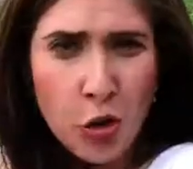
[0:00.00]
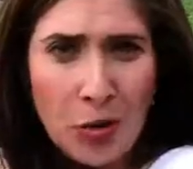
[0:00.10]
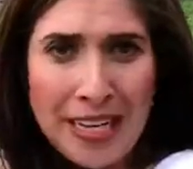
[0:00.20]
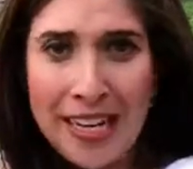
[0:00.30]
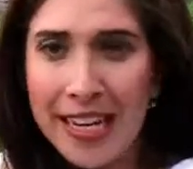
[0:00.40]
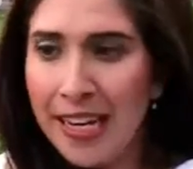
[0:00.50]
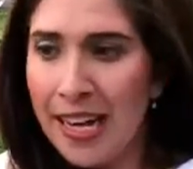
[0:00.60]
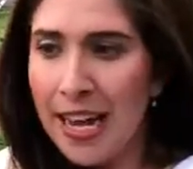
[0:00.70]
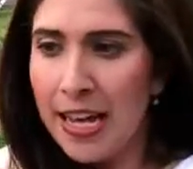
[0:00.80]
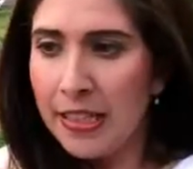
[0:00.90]
green,
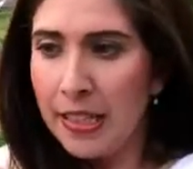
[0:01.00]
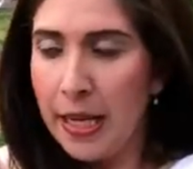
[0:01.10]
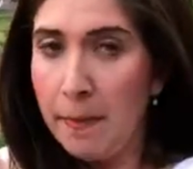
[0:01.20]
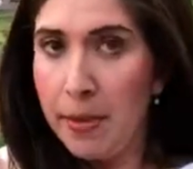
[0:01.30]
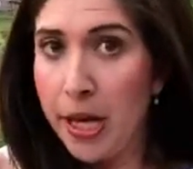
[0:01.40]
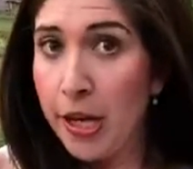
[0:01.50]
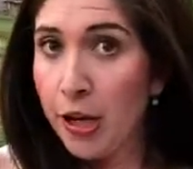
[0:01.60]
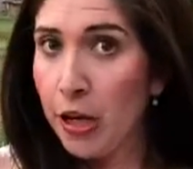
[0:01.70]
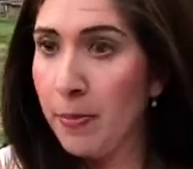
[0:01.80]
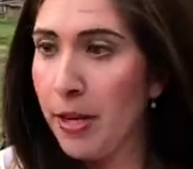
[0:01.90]
and it's gonna get
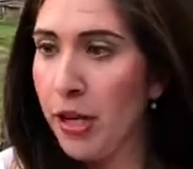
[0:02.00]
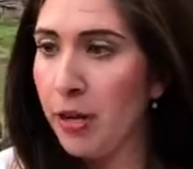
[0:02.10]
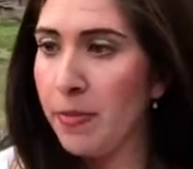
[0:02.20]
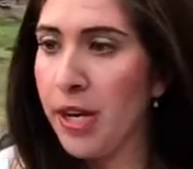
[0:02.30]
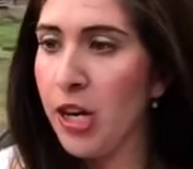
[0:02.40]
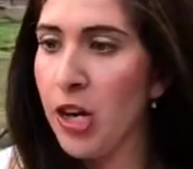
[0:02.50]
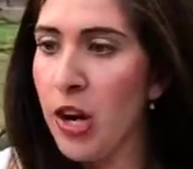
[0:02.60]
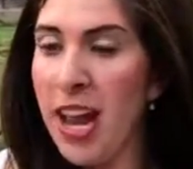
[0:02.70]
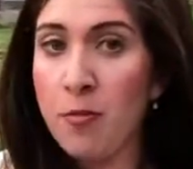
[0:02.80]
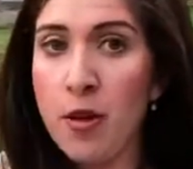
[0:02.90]
bigger and bigger and bigger,
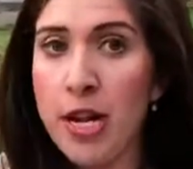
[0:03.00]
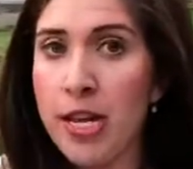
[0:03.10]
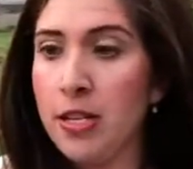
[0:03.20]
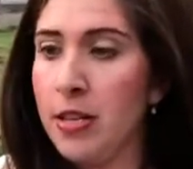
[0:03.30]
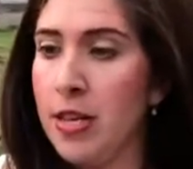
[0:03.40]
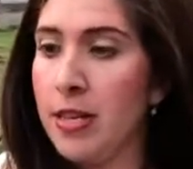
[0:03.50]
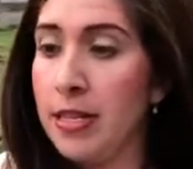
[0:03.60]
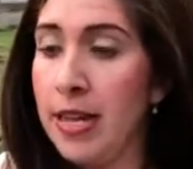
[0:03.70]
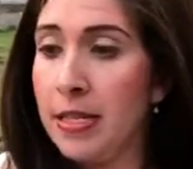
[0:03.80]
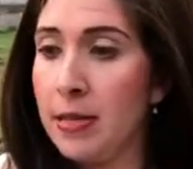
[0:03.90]
and when it
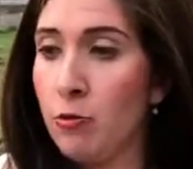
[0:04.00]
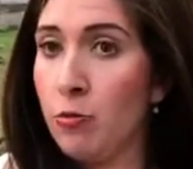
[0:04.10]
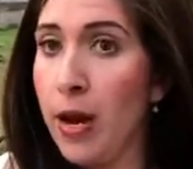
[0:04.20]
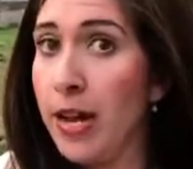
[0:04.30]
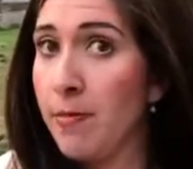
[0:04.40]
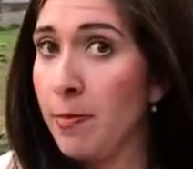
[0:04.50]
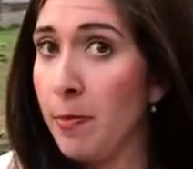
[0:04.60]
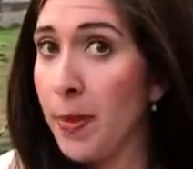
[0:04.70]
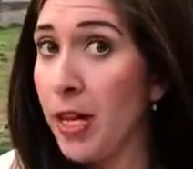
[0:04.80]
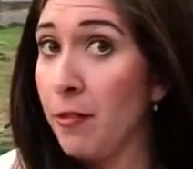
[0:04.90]
is right
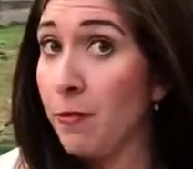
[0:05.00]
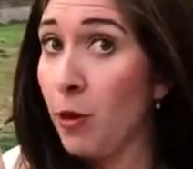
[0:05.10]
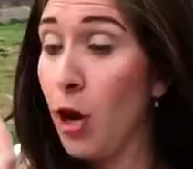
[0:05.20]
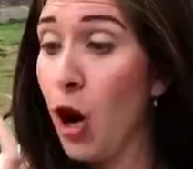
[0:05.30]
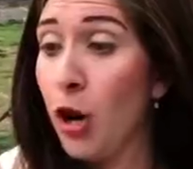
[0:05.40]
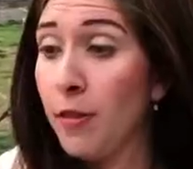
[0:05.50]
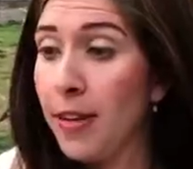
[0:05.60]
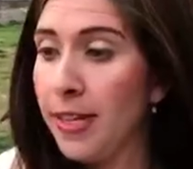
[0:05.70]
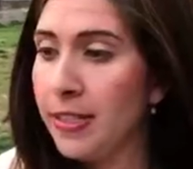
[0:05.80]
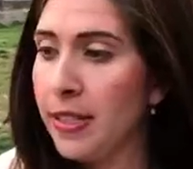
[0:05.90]
for
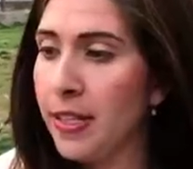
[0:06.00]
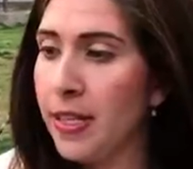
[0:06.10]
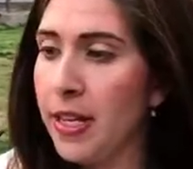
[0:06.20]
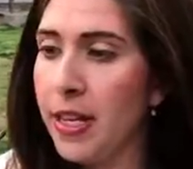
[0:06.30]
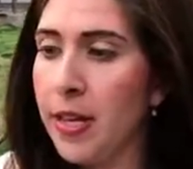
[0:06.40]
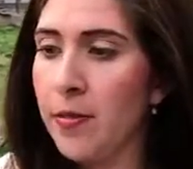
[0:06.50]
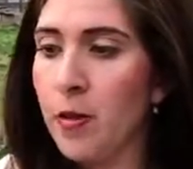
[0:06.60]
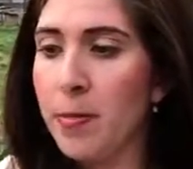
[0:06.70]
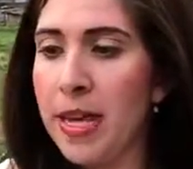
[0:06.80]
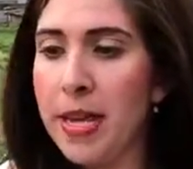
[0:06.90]
harvest, it
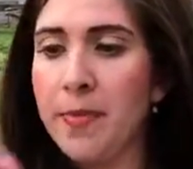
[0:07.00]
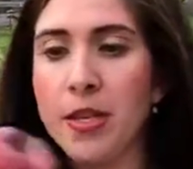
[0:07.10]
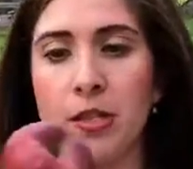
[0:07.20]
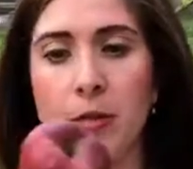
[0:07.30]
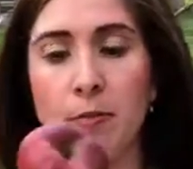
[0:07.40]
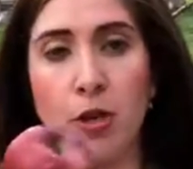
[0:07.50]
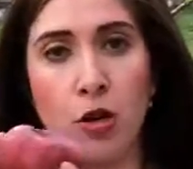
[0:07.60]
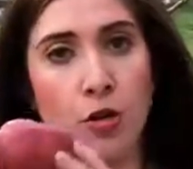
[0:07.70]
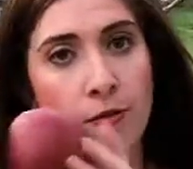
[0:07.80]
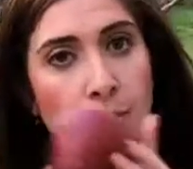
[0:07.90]
will be this
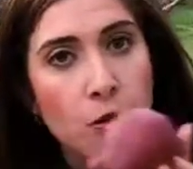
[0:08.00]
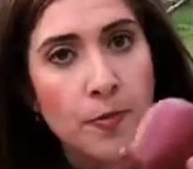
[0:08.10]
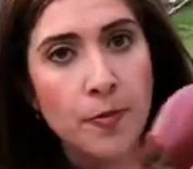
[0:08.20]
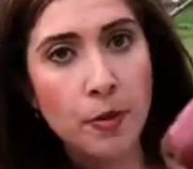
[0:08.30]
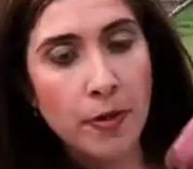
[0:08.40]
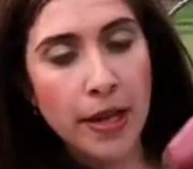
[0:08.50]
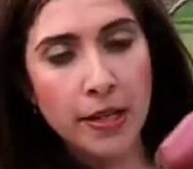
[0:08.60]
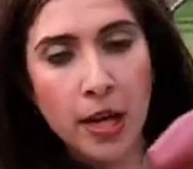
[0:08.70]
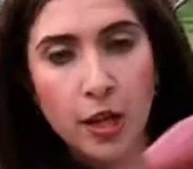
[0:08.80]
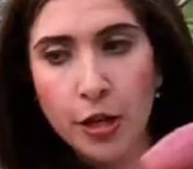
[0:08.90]
beautiful red
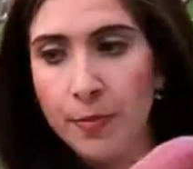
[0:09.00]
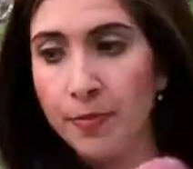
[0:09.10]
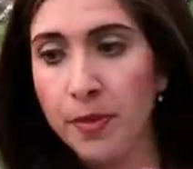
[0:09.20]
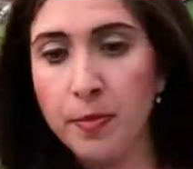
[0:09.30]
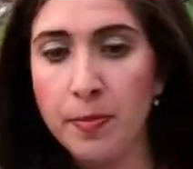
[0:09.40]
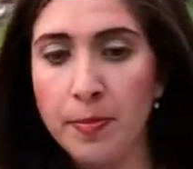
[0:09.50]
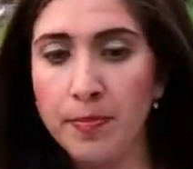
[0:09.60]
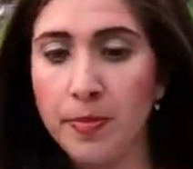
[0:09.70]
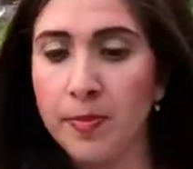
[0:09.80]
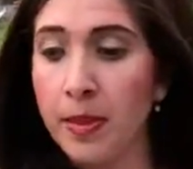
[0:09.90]
color
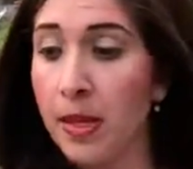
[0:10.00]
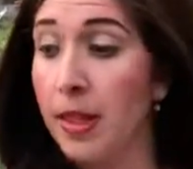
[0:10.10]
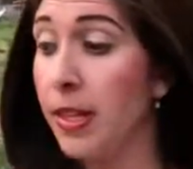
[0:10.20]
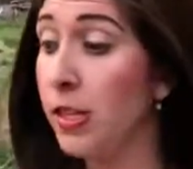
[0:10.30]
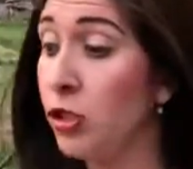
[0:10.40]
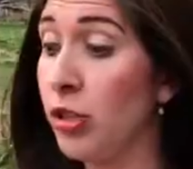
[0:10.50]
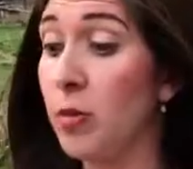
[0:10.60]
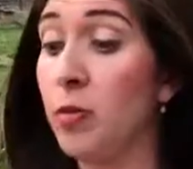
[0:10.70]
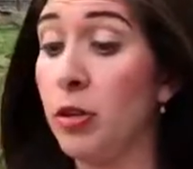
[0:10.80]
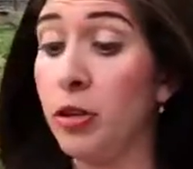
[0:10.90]
this tree
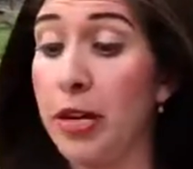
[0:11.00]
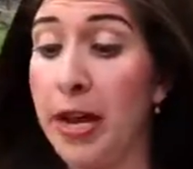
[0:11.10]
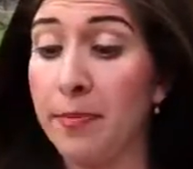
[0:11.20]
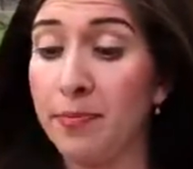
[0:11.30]
will create.